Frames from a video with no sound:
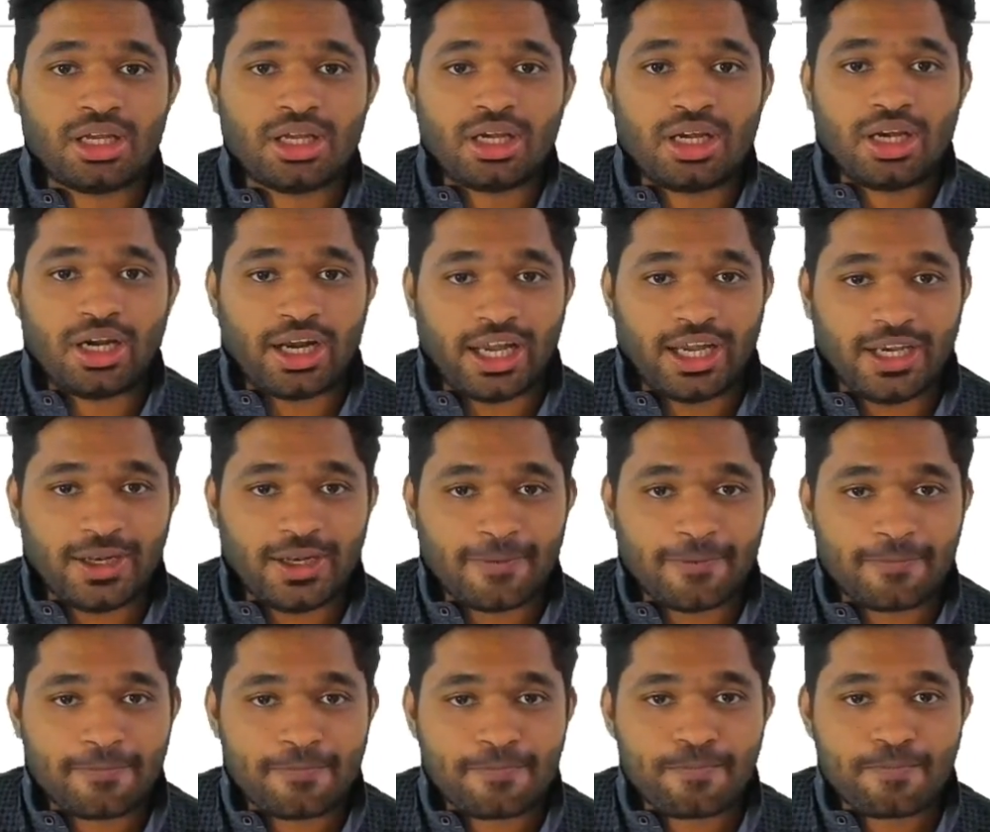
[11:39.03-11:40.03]
right?
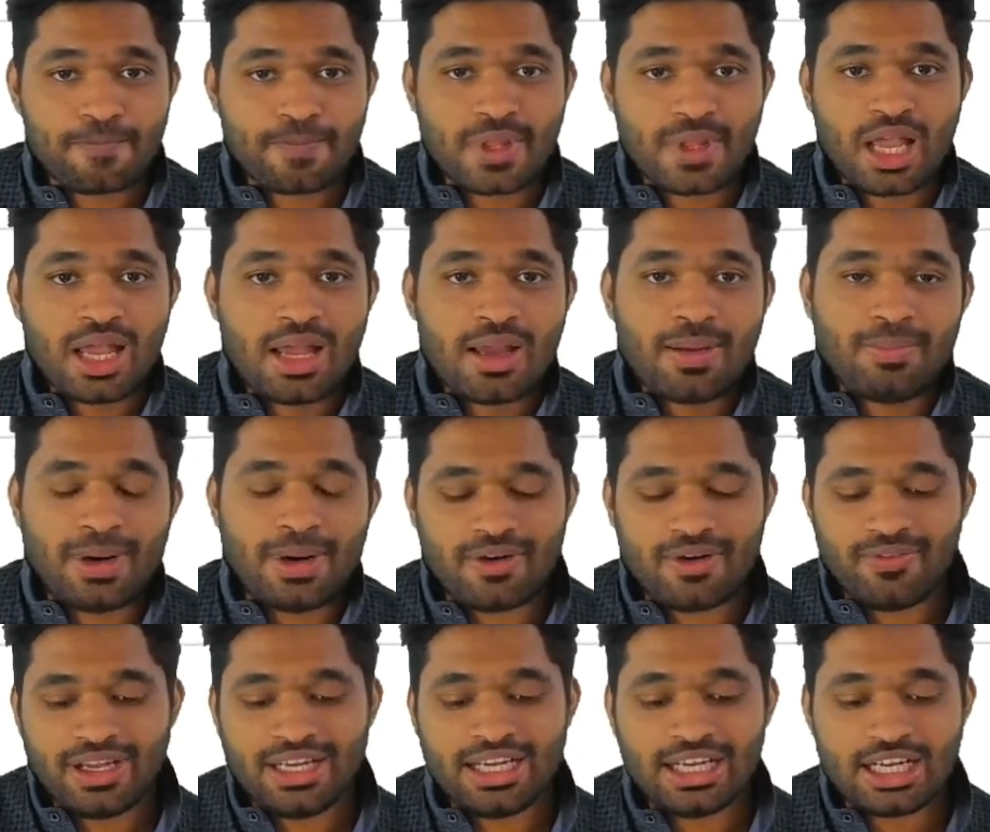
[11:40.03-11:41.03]
But when
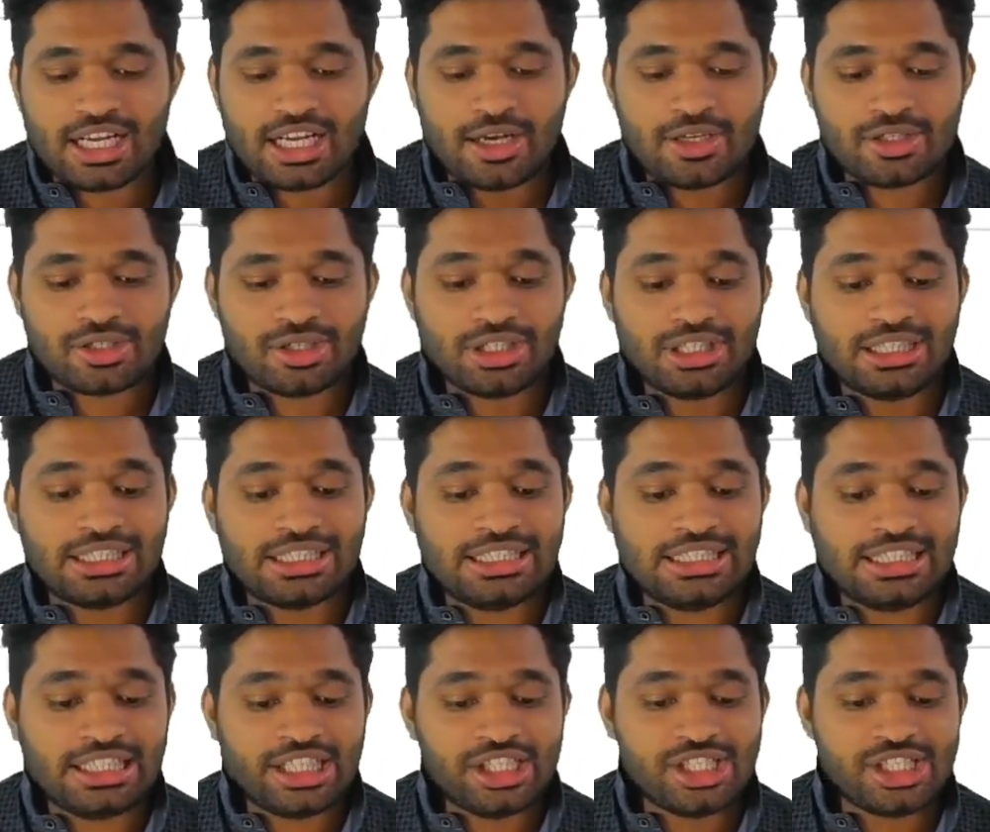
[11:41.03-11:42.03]
it comes to
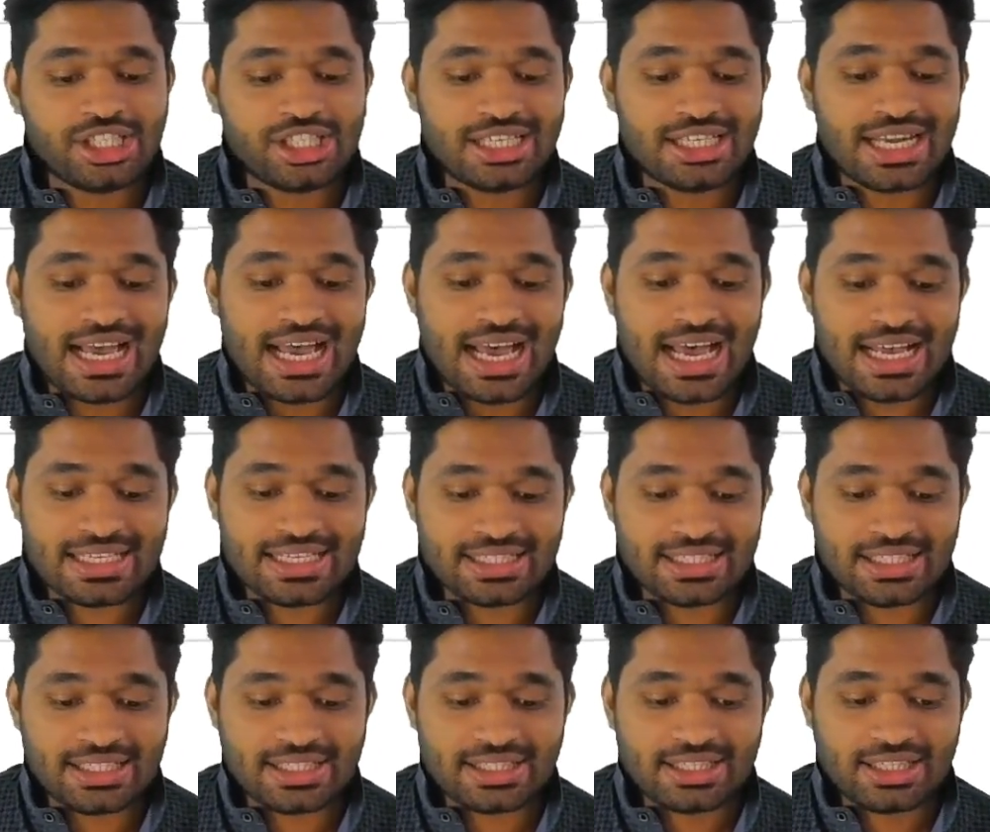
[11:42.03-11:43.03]
contingent
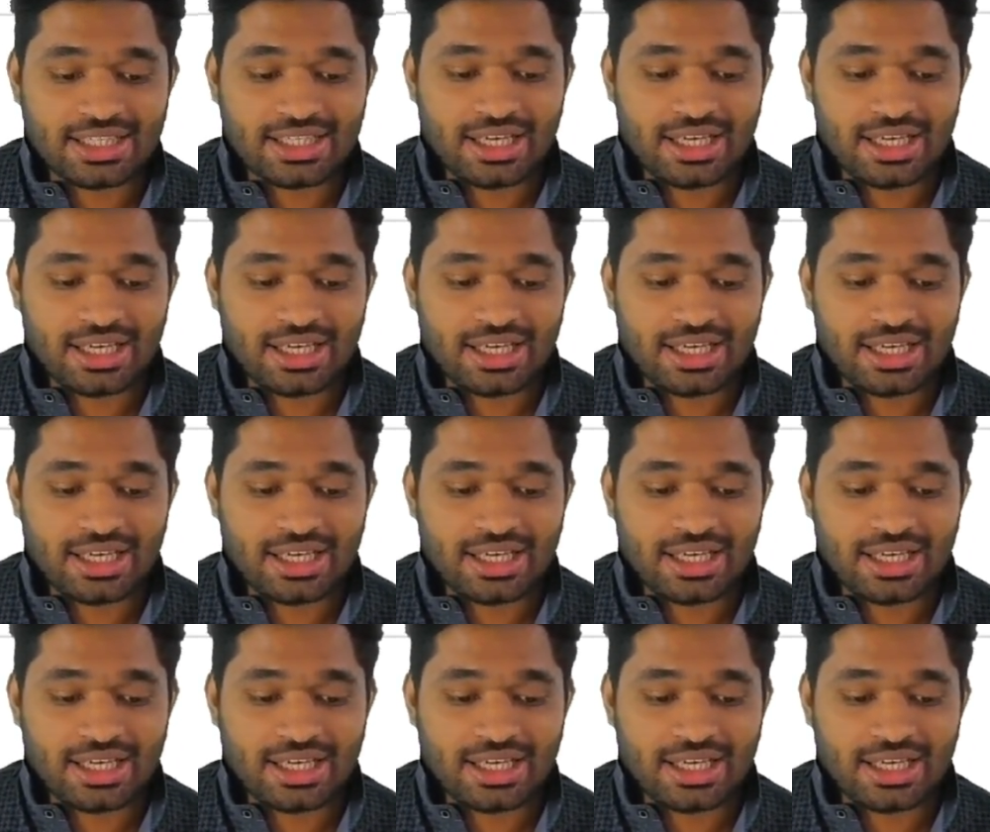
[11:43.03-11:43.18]
assets,